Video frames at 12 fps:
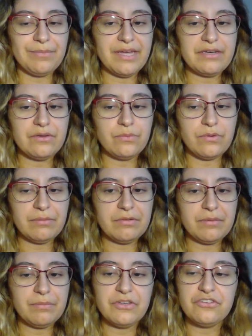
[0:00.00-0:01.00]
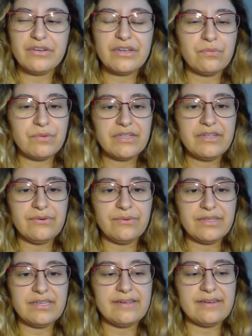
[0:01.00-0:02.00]
men and women but you can really
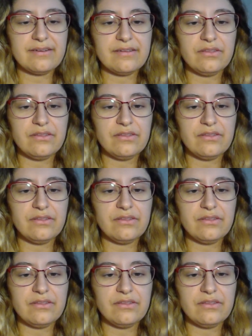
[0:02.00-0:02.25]
only hear